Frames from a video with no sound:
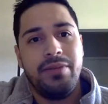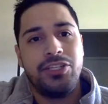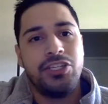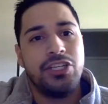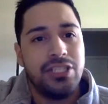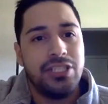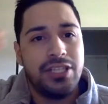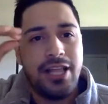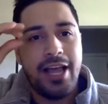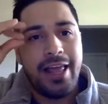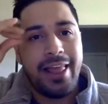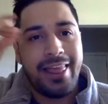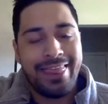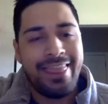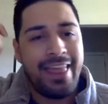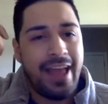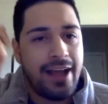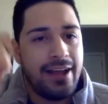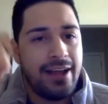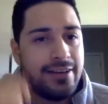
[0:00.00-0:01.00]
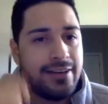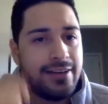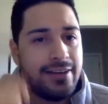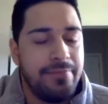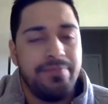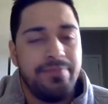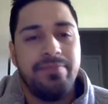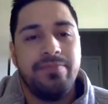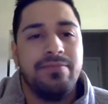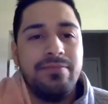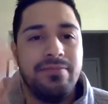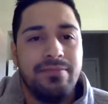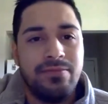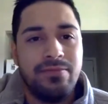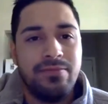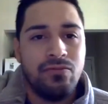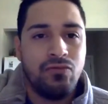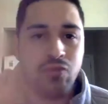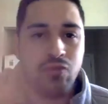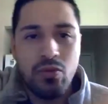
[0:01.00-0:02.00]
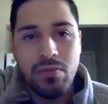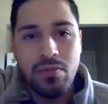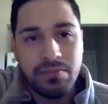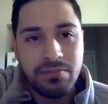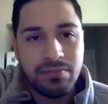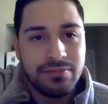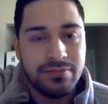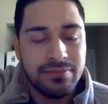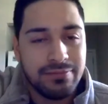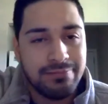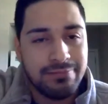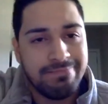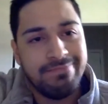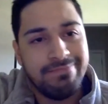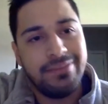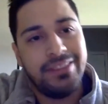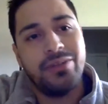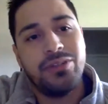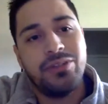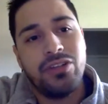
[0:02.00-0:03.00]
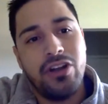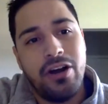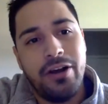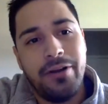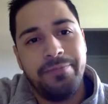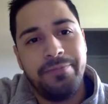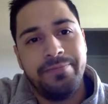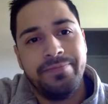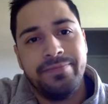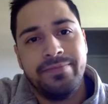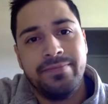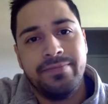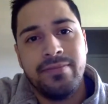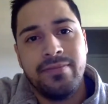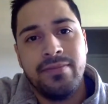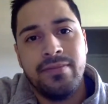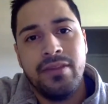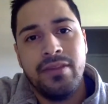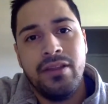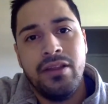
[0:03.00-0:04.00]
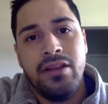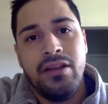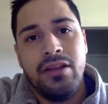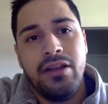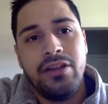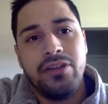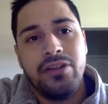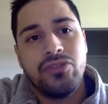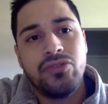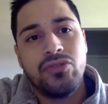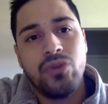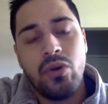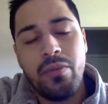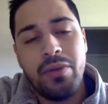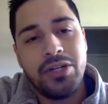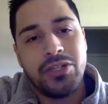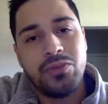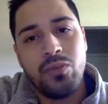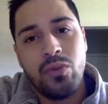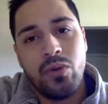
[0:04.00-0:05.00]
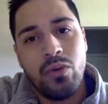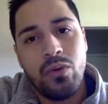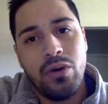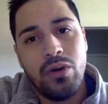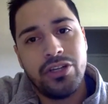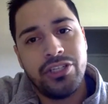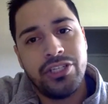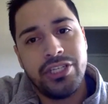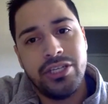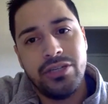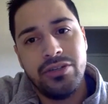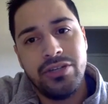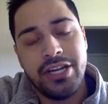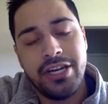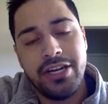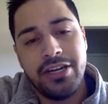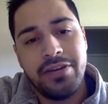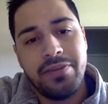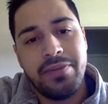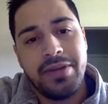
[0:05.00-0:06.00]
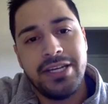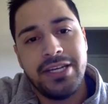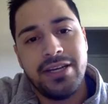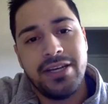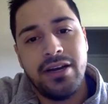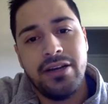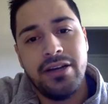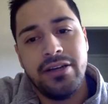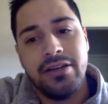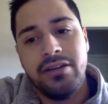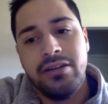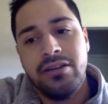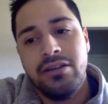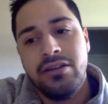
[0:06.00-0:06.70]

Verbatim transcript: But just like that, boom, it was gone. There's so much more work still needing to be done.